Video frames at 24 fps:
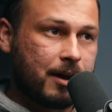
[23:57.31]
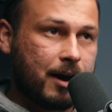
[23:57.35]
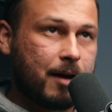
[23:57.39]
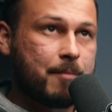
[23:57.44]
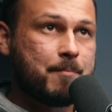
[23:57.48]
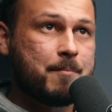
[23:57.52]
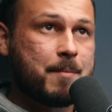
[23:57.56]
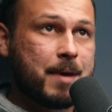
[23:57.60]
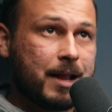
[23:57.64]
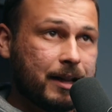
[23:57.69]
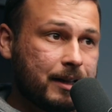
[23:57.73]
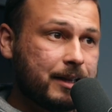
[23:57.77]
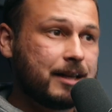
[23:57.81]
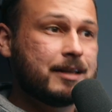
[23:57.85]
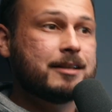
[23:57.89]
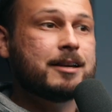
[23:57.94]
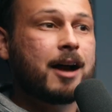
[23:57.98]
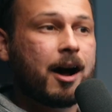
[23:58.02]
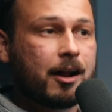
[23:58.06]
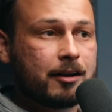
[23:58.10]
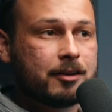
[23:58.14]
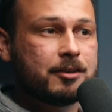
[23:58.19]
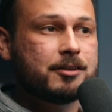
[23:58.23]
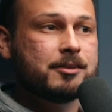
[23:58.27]
a million
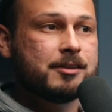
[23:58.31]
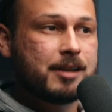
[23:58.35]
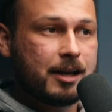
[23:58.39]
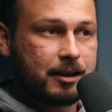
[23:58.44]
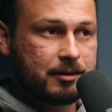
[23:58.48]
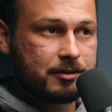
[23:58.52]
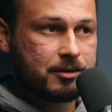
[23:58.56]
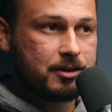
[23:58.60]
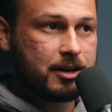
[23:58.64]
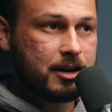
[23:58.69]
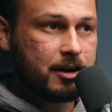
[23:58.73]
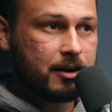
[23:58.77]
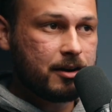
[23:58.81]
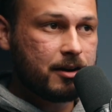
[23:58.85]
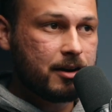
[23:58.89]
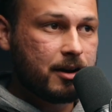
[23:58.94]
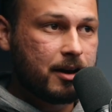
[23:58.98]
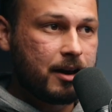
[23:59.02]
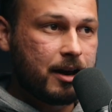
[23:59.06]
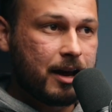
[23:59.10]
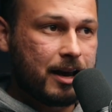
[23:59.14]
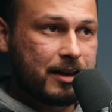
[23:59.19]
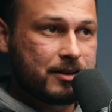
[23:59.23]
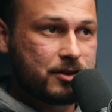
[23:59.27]
dollars next year
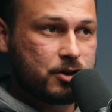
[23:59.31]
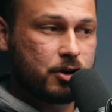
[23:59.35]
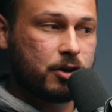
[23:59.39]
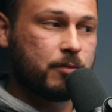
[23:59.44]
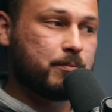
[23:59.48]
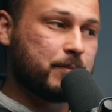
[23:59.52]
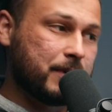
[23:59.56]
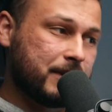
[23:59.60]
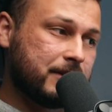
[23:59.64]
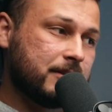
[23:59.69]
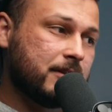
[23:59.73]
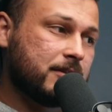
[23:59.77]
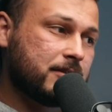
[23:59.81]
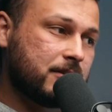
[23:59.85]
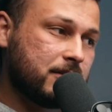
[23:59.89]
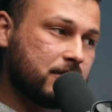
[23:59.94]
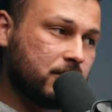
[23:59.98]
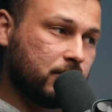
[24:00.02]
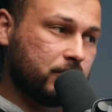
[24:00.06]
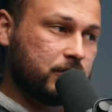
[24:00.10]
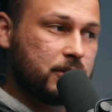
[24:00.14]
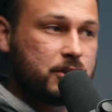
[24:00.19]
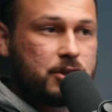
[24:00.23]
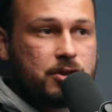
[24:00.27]
and your business
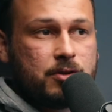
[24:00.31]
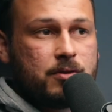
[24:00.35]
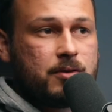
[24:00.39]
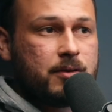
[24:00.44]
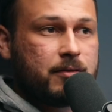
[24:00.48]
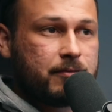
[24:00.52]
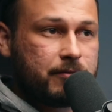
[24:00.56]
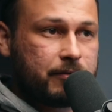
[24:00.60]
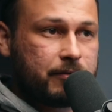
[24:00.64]
is only doing